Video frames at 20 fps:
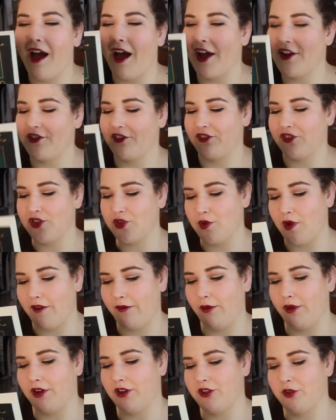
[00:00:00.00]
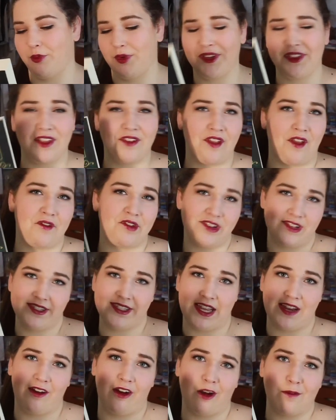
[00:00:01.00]
I just knew I've wanted to read this ever
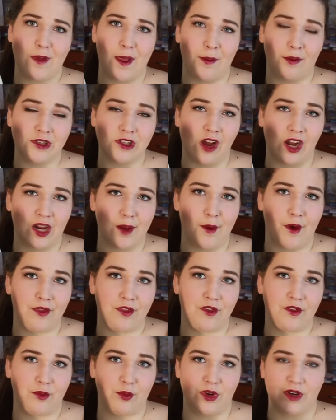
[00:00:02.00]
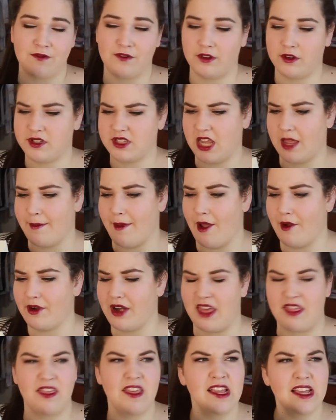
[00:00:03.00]
since I heard people talk about this when it first came out
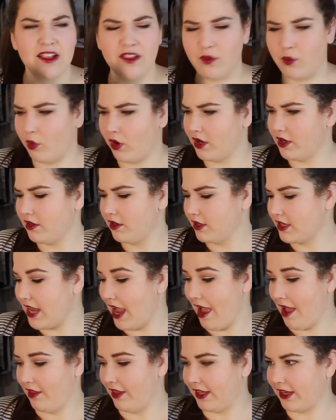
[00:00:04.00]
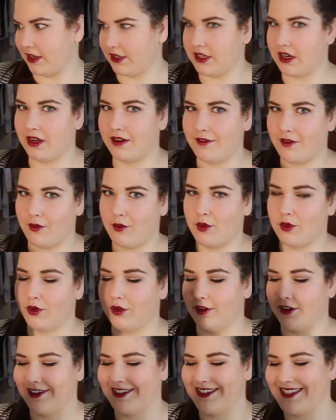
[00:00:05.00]
and I think it's won, yeah, like a ton of
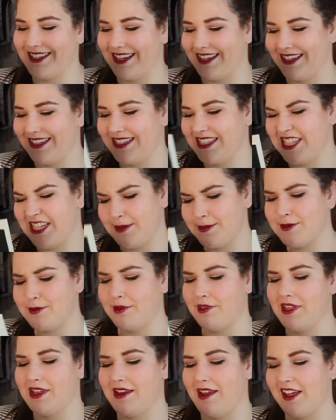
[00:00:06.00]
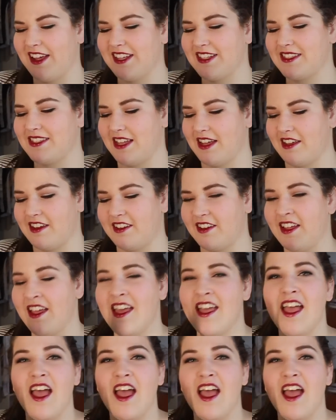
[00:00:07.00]
awards and it seems really nice and